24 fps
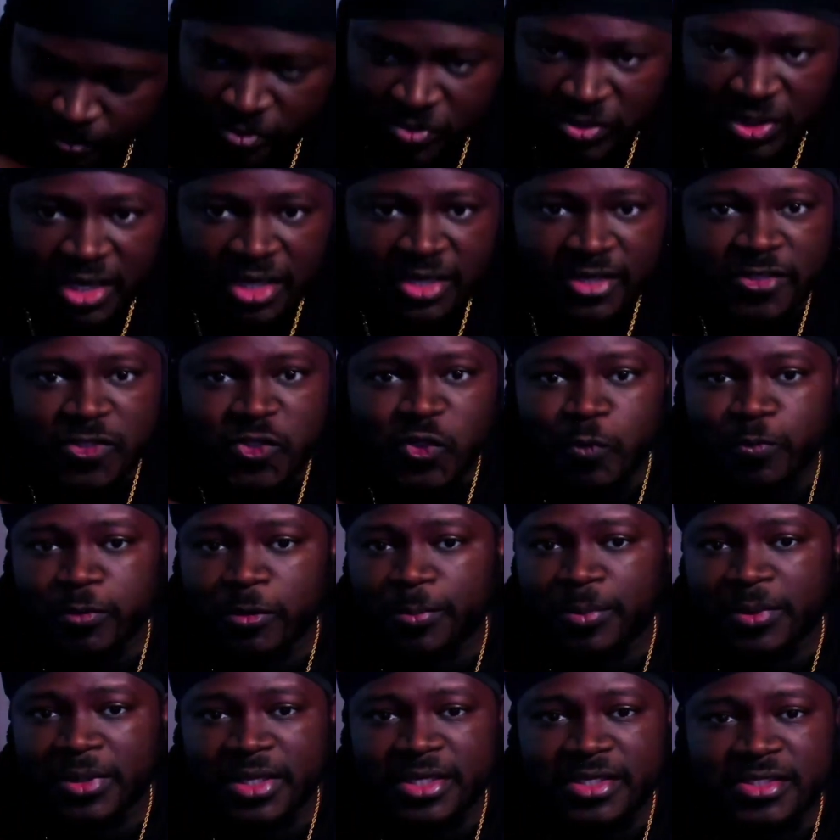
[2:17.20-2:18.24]
And it's super
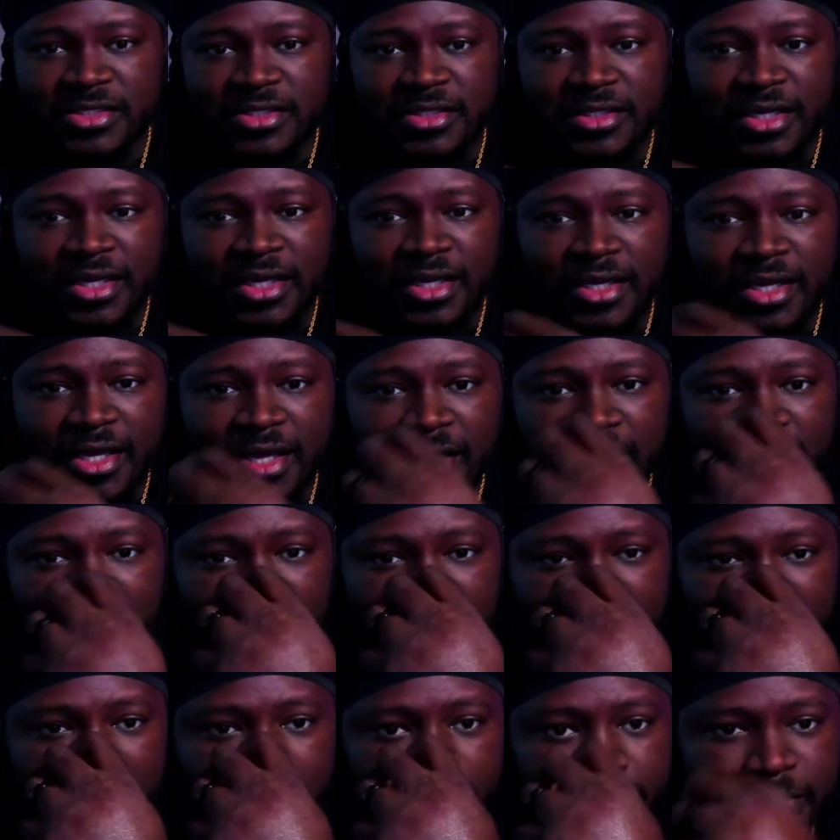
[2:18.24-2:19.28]
pleasant.
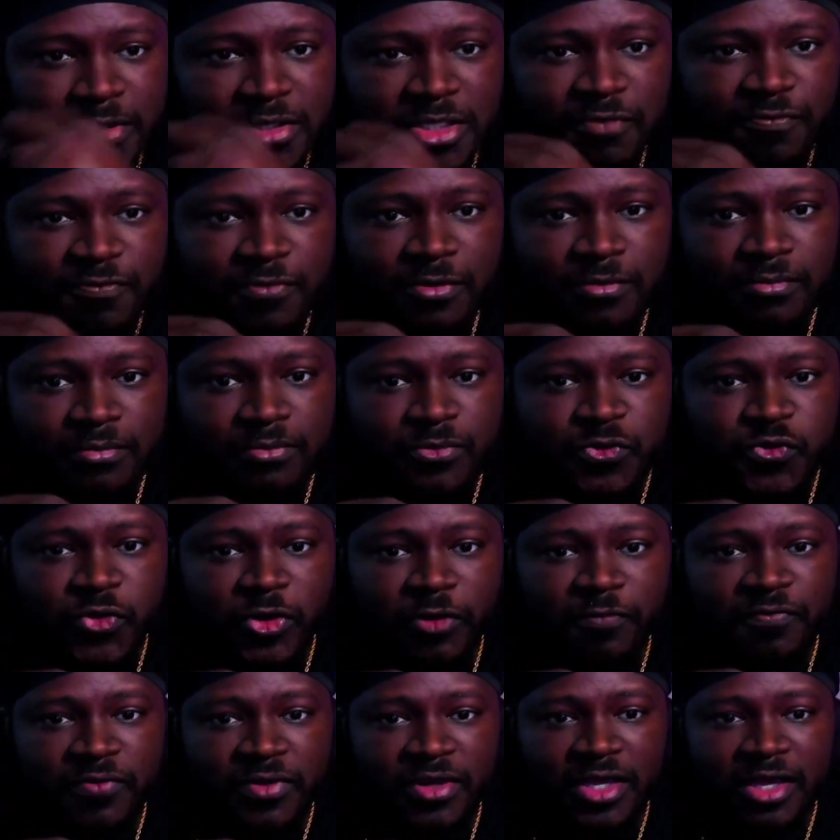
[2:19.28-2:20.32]
It keeps it from
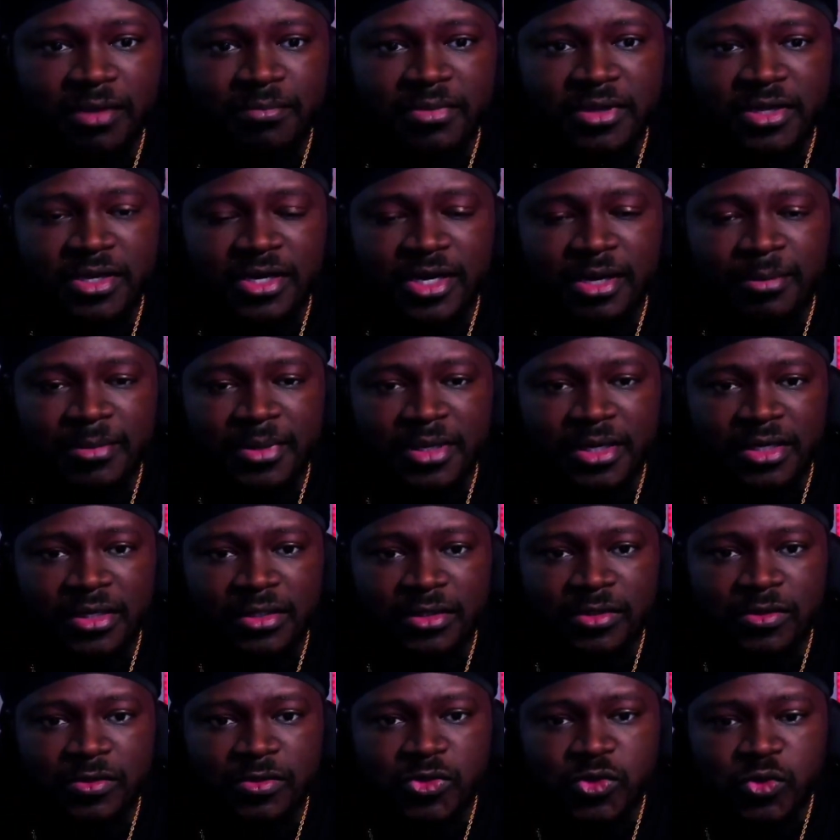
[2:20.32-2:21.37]
drifting and becoming a
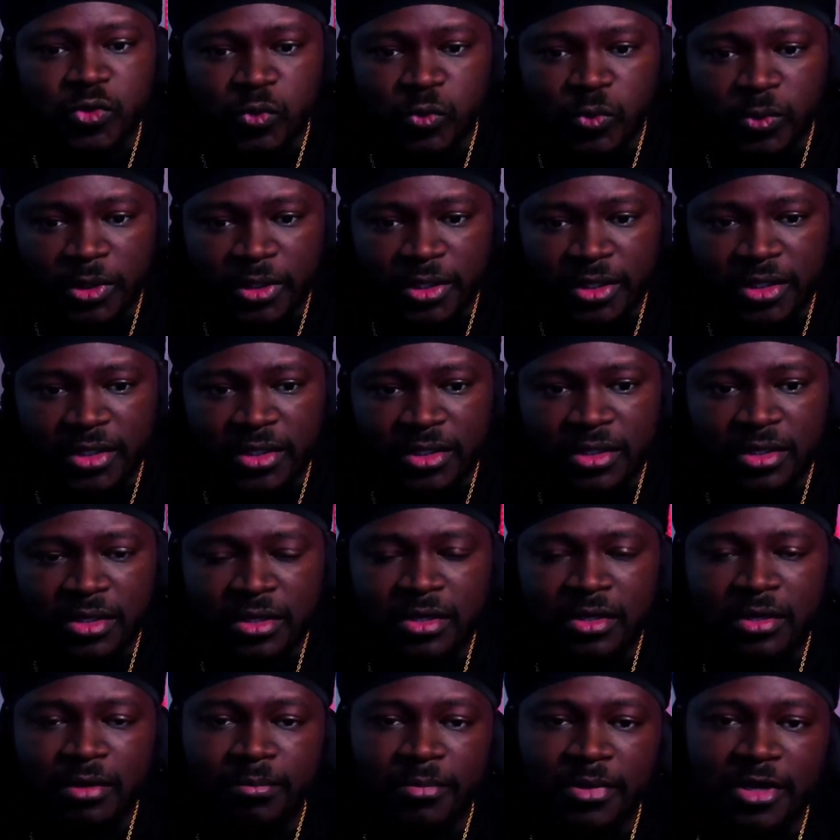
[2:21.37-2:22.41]
little too woody,
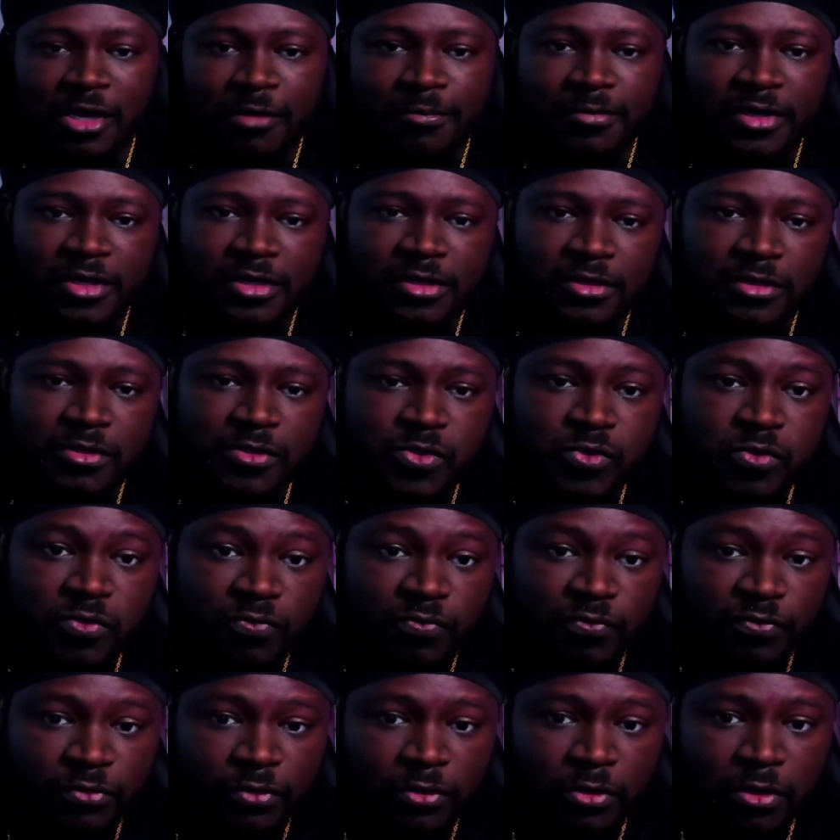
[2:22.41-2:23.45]
becoming a little too
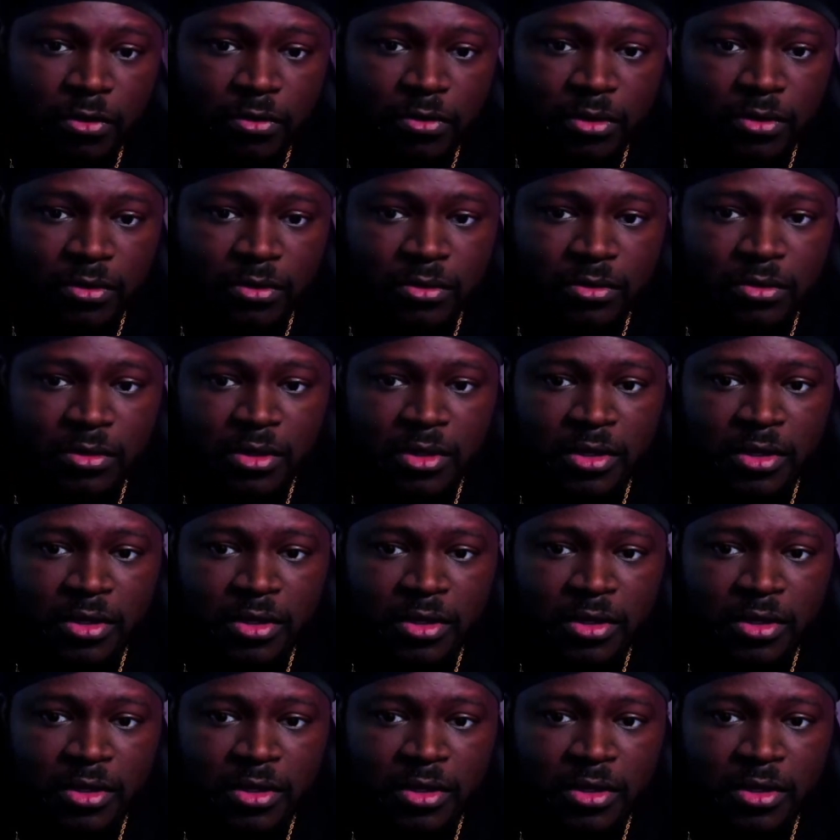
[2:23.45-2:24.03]
floral.